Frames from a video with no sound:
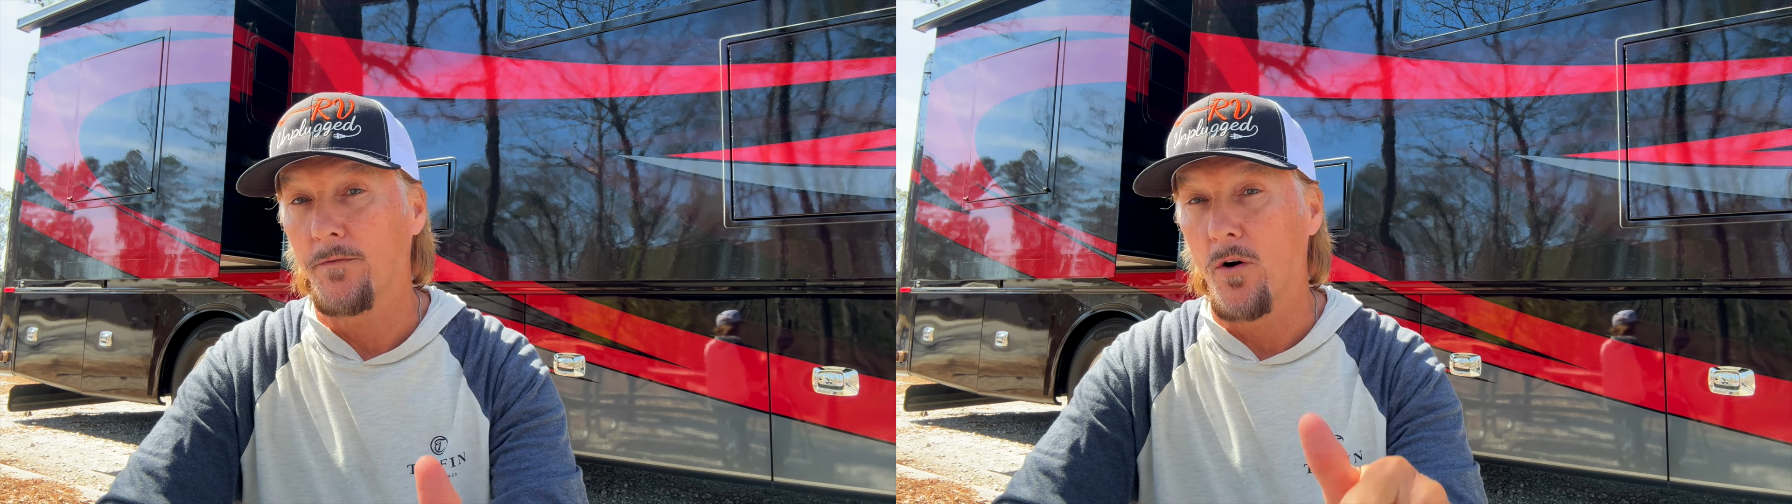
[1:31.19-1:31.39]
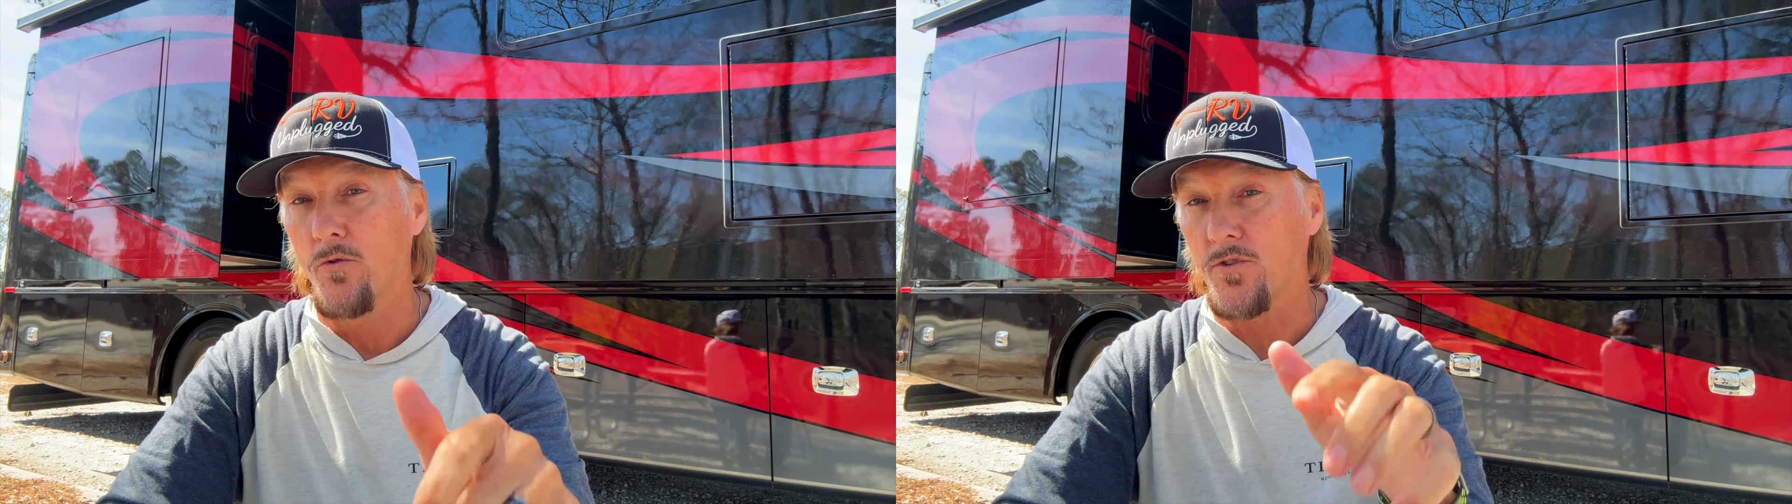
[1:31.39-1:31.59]

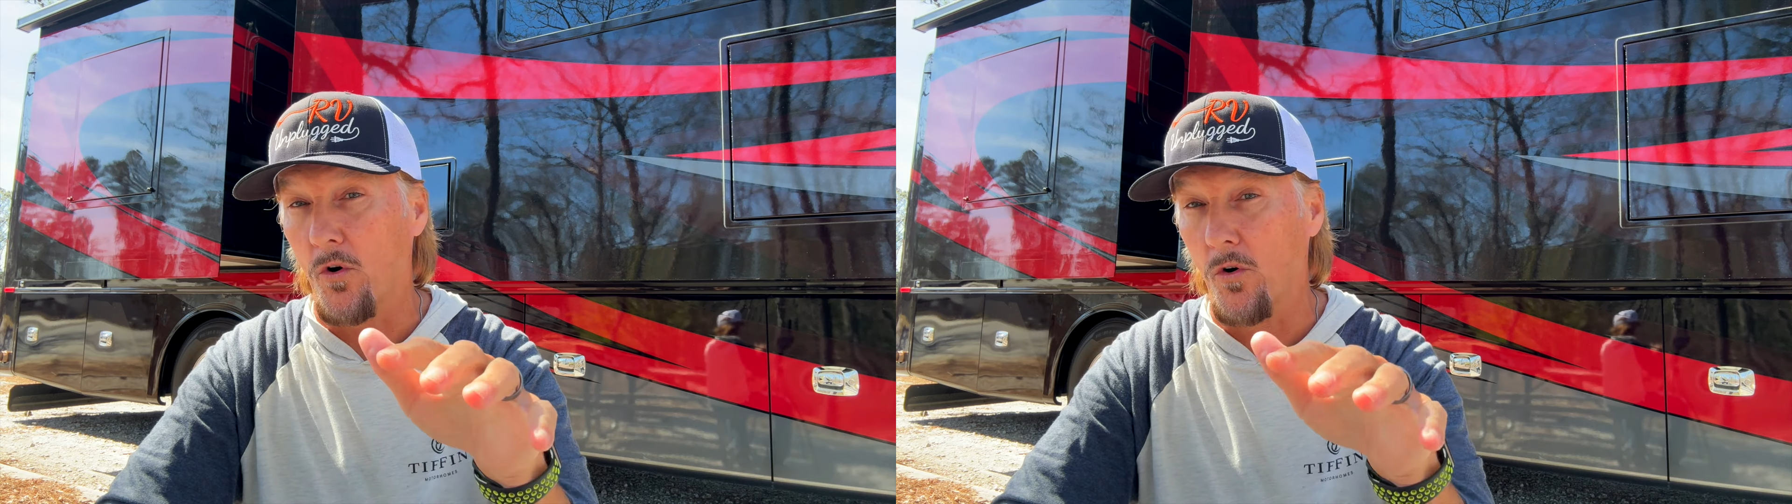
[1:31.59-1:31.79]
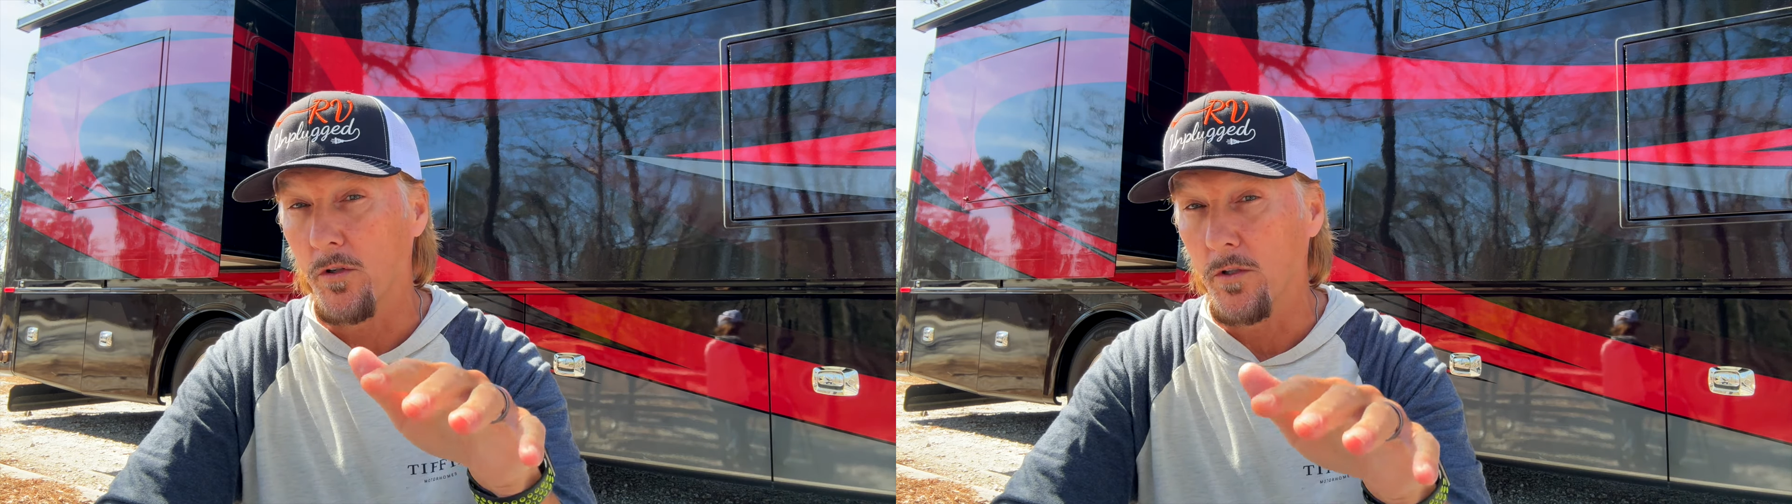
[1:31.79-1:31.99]
volts
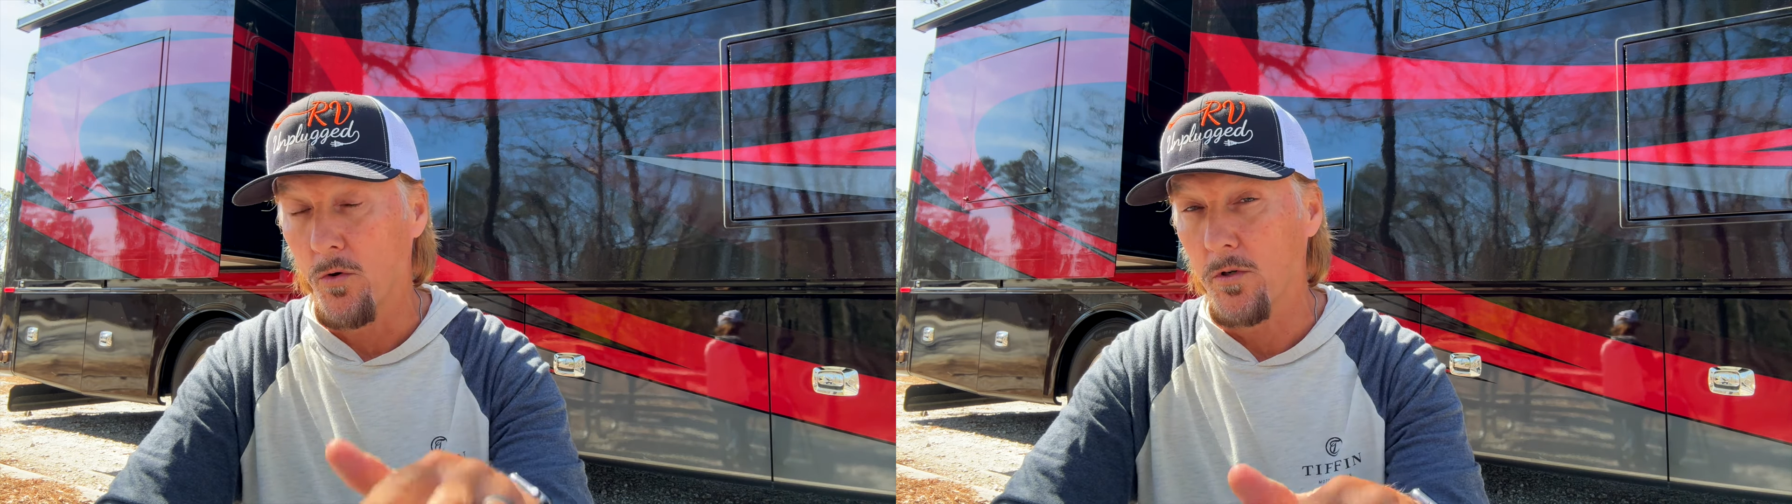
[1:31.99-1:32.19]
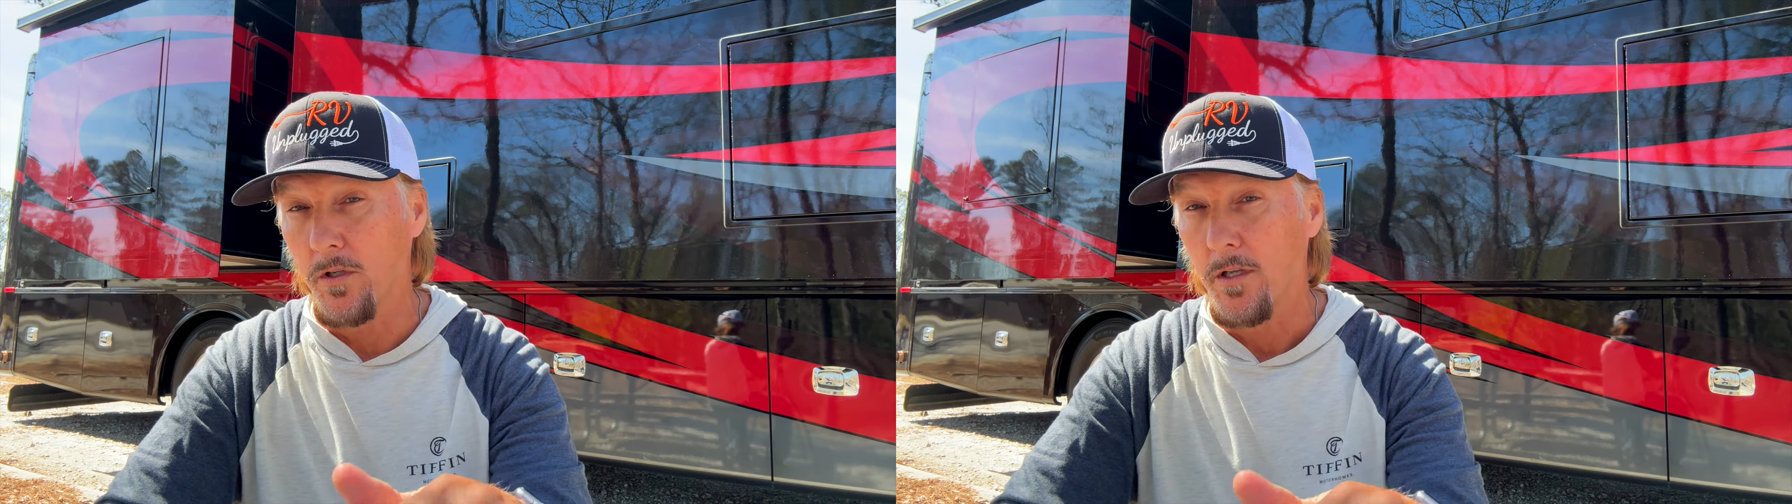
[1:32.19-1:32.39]
or
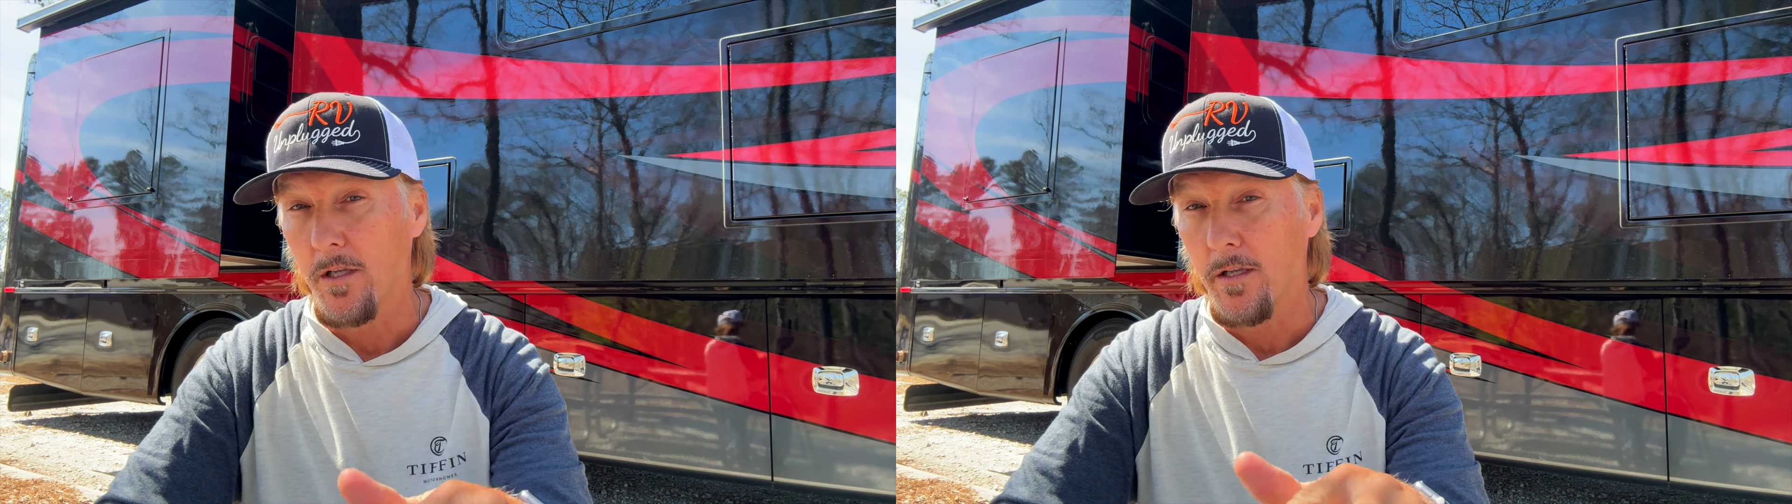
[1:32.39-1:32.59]
lower,